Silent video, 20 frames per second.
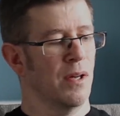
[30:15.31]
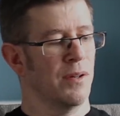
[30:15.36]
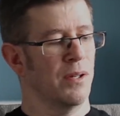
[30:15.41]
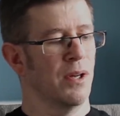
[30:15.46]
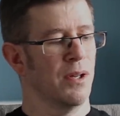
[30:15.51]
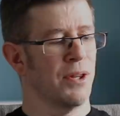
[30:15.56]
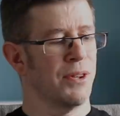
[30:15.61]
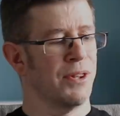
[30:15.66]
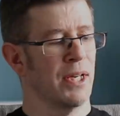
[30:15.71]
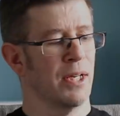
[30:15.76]

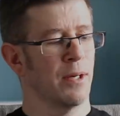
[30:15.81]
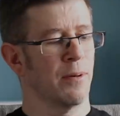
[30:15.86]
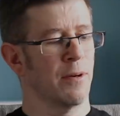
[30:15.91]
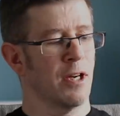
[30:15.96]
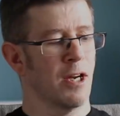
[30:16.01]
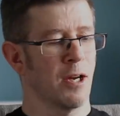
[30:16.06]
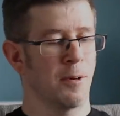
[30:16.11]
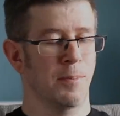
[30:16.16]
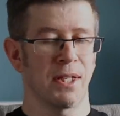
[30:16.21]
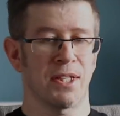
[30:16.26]
The other thing
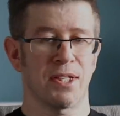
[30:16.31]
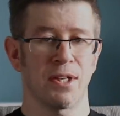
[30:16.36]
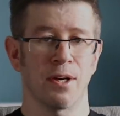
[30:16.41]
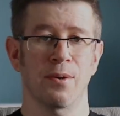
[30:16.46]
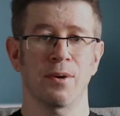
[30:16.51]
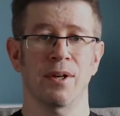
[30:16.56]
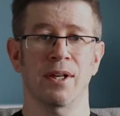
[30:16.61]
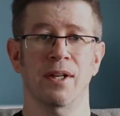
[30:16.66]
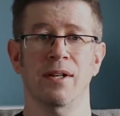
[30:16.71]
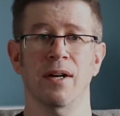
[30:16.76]
I'm going to be
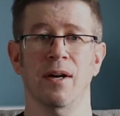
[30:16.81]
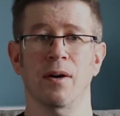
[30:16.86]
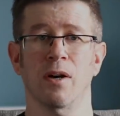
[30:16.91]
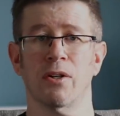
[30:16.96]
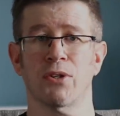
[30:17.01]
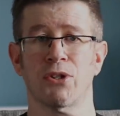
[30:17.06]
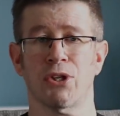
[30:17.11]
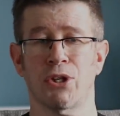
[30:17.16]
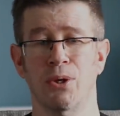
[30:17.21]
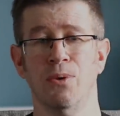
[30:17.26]
doing
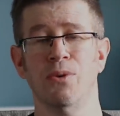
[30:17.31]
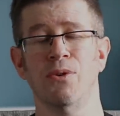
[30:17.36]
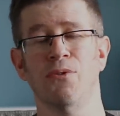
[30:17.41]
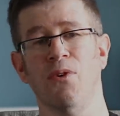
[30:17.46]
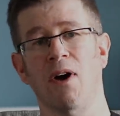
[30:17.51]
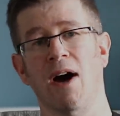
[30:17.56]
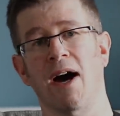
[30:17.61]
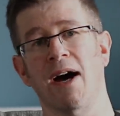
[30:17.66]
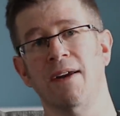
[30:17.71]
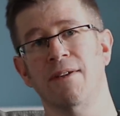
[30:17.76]
to the
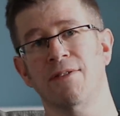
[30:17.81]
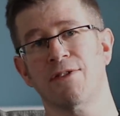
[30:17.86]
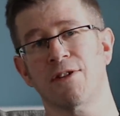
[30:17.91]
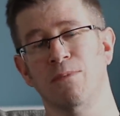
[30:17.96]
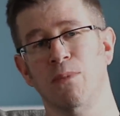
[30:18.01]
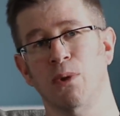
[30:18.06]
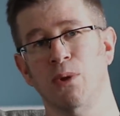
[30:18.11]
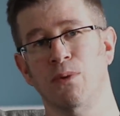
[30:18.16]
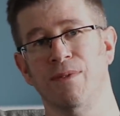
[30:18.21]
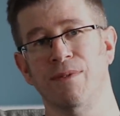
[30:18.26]
van
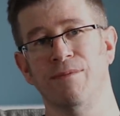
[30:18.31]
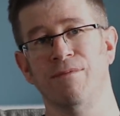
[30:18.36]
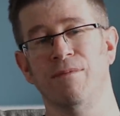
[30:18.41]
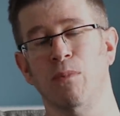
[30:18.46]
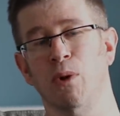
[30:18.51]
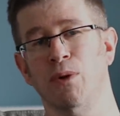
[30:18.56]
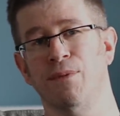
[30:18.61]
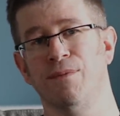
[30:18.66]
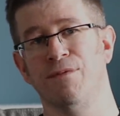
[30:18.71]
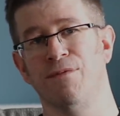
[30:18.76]
to moving
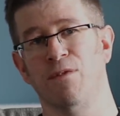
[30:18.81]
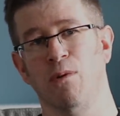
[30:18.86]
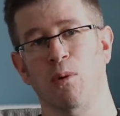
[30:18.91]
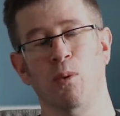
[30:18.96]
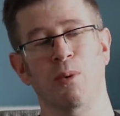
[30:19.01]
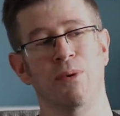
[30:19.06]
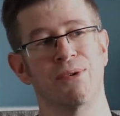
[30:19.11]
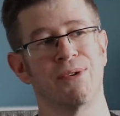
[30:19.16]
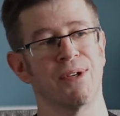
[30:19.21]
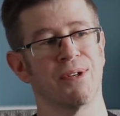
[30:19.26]
moving
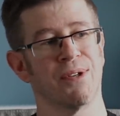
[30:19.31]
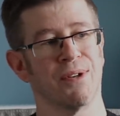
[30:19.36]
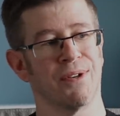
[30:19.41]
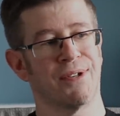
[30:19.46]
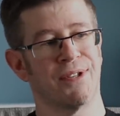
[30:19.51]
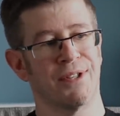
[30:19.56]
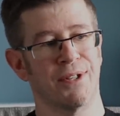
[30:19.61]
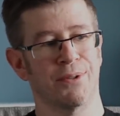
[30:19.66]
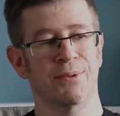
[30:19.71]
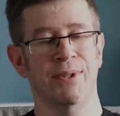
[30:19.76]
forwards is I
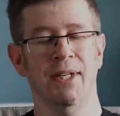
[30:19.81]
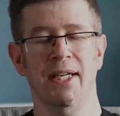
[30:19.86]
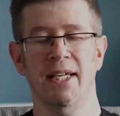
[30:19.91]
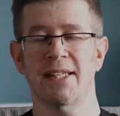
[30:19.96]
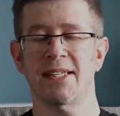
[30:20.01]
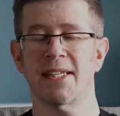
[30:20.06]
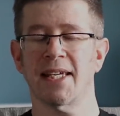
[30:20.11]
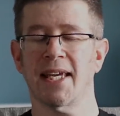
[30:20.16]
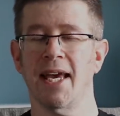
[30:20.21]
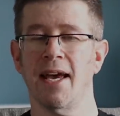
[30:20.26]
still
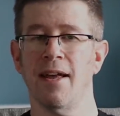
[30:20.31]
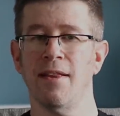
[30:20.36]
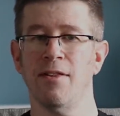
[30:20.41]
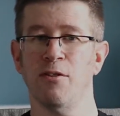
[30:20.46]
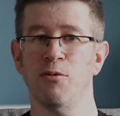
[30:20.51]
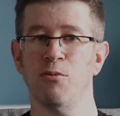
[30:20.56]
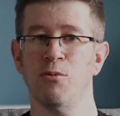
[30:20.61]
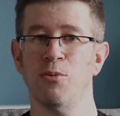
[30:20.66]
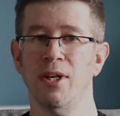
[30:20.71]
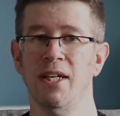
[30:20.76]
need to get
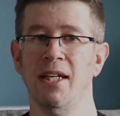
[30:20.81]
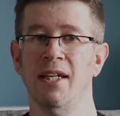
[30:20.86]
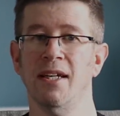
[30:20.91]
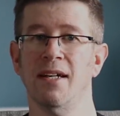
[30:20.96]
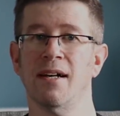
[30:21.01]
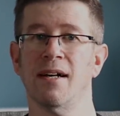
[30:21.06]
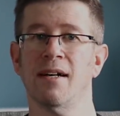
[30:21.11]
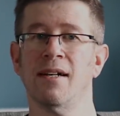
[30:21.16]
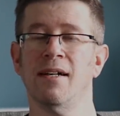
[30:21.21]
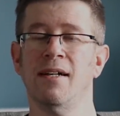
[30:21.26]
the
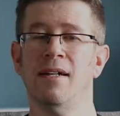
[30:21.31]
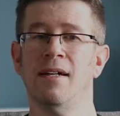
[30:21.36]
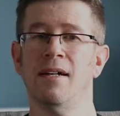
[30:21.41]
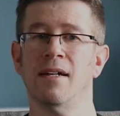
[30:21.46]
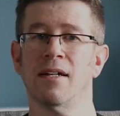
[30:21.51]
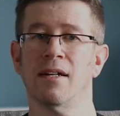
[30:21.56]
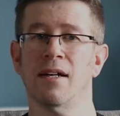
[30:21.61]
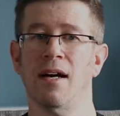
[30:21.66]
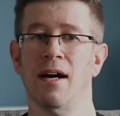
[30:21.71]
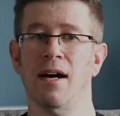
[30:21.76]
rear
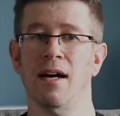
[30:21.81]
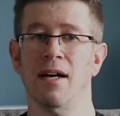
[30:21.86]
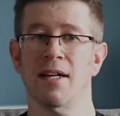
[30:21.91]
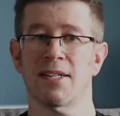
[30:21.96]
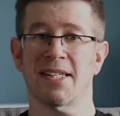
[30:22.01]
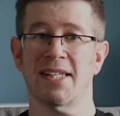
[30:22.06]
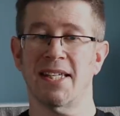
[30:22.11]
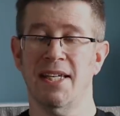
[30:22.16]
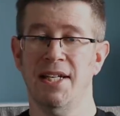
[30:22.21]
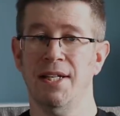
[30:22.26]
uh,
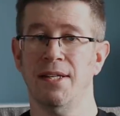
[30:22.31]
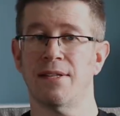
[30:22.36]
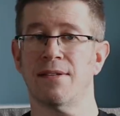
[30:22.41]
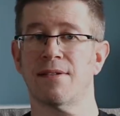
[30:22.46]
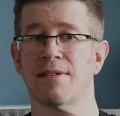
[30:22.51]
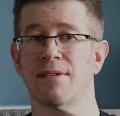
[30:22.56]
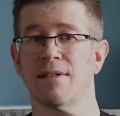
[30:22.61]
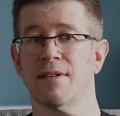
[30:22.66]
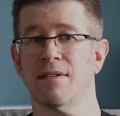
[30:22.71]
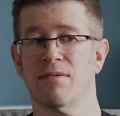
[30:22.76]

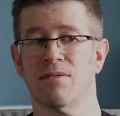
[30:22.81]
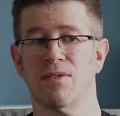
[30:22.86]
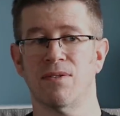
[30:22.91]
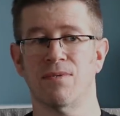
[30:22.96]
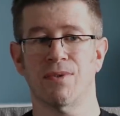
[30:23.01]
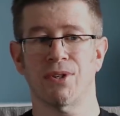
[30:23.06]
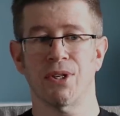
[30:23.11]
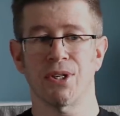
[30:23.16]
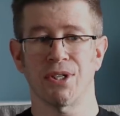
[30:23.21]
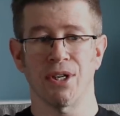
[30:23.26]
seats
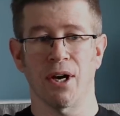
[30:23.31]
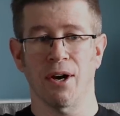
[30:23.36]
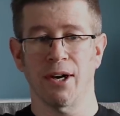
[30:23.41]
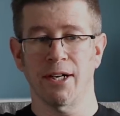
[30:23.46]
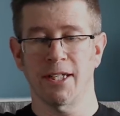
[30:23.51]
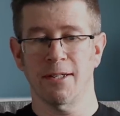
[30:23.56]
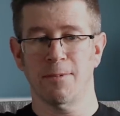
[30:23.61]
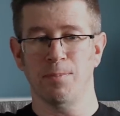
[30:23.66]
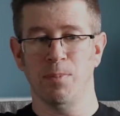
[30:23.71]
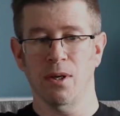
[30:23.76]

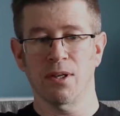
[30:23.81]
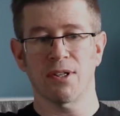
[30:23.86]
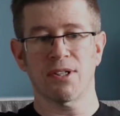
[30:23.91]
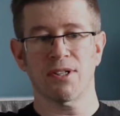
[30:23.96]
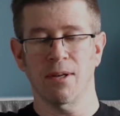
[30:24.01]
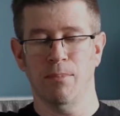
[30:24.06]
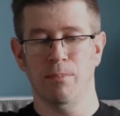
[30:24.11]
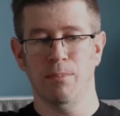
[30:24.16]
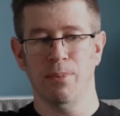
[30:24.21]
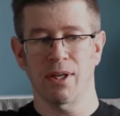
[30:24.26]
designed by
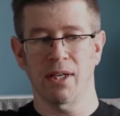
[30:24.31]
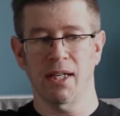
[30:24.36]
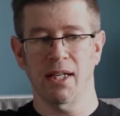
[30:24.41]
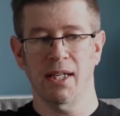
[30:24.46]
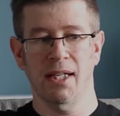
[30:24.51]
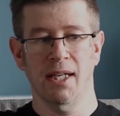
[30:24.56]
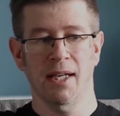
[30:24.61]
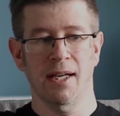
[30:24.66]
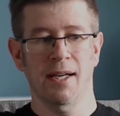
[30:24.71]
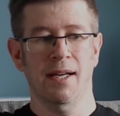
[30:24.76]

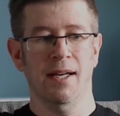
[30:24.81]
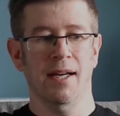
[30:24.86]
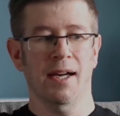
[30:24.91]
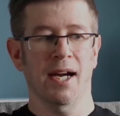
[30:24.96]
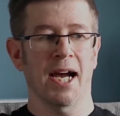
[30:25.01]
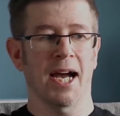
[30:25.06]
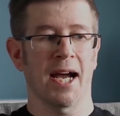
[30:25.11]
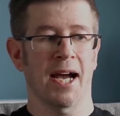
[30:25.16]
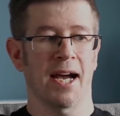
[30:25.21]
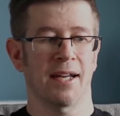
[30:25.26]
somebody
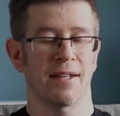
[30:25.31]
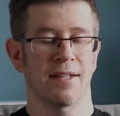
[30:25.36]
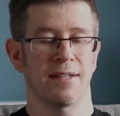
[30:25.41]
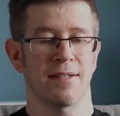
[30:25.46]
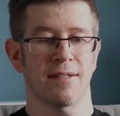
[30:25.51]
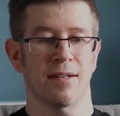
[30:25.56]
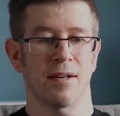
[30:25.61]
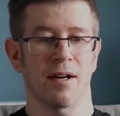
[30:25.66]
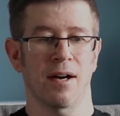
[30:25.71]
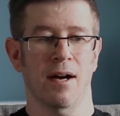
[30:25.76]

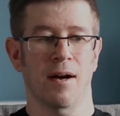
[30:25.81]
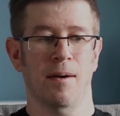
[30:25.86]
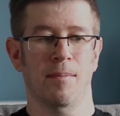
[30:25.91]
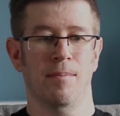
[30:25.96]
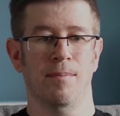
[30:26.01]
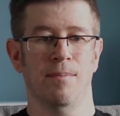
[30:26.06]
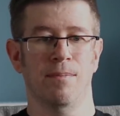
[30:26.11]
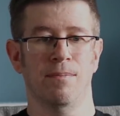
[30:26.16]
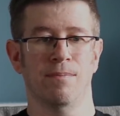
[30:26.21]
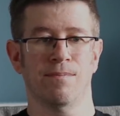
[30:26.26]
and
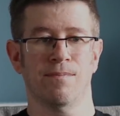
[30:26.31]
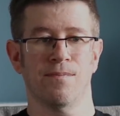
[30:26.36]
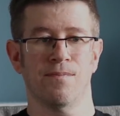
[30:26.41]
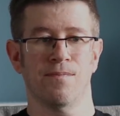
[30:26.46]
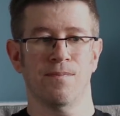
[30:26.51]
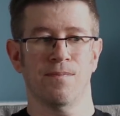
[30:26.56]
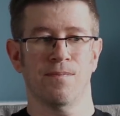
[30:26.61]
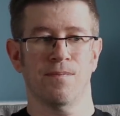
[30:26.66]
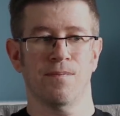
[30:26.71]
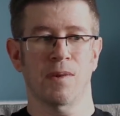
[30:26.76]
um,
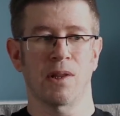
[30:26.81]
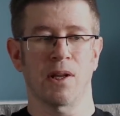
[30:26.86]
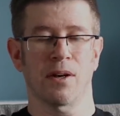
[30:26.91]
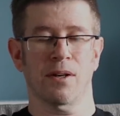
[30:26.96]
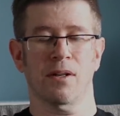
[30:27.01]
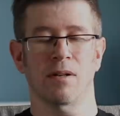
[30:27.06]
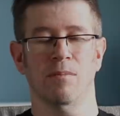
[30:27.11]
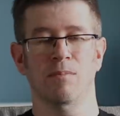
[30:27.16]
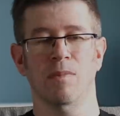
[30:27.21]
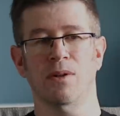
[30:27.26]

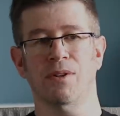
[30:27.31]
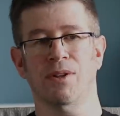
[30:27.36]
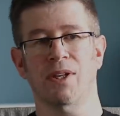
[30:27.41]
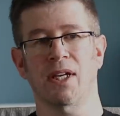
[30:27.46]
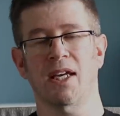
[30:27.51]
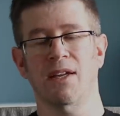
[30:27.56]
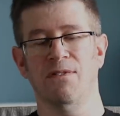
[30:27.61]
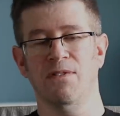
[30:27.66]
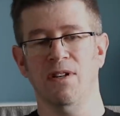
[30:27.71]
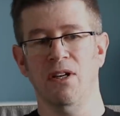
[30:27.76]
like I'm
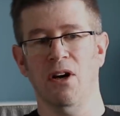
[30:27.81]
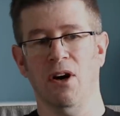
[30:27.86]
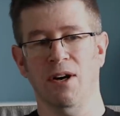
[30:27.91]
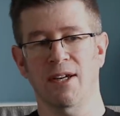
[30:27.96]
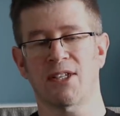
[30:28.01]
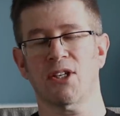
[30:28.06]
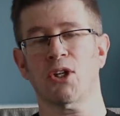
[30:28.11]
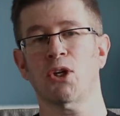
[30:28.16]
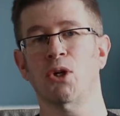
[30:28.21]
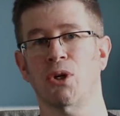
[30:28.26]
thinking of a
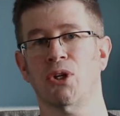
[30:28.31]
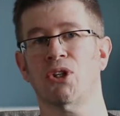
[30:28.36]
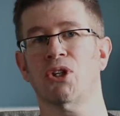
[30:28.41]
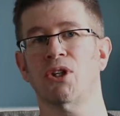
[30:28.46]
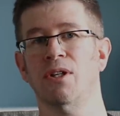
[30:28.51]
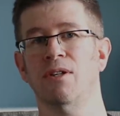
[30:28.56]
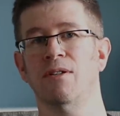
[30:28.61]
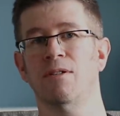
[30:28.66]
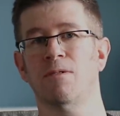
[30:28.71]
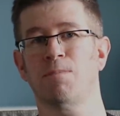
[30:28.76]
nice
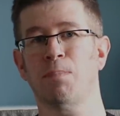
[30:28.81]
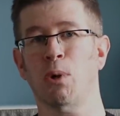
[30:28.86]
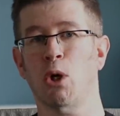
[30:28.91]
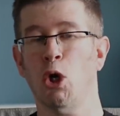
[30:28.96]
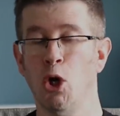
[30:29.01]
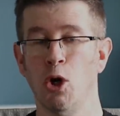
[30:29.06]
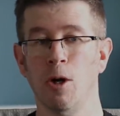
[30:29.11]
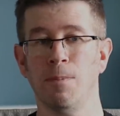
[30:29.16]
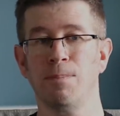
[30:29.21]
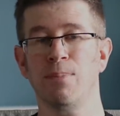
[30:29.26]
cushioned
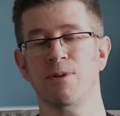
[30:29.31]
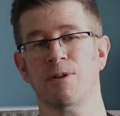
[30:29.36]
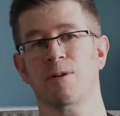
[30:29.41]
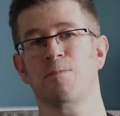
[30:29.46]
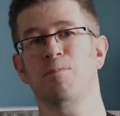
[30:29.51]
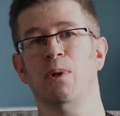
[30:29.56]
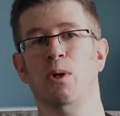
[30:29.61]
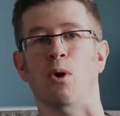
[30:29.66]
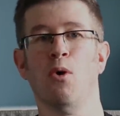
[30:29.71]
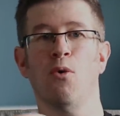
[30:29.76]

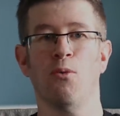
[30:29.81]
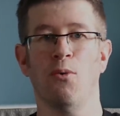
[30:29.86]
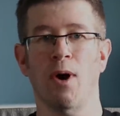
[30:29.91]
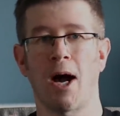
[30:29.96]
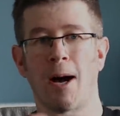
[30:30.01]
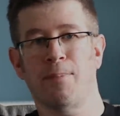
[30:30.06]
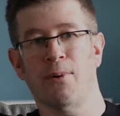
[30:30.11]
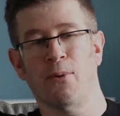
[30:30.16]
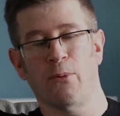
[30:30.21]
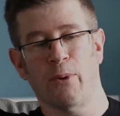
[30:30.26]
purpose built
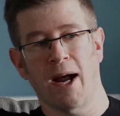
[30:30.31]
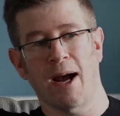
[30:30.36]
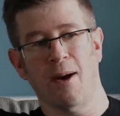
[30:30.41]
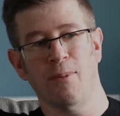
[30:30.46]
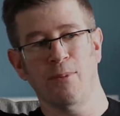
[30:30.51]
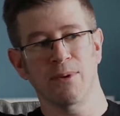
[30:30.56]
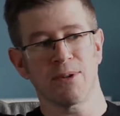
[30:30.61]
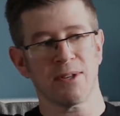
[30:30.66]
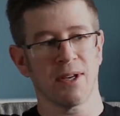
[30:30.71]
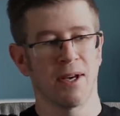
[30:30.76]

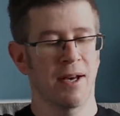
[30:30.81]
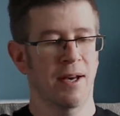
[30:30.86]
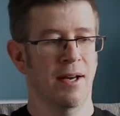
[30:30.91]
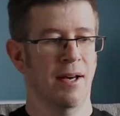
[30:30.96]
wraparound.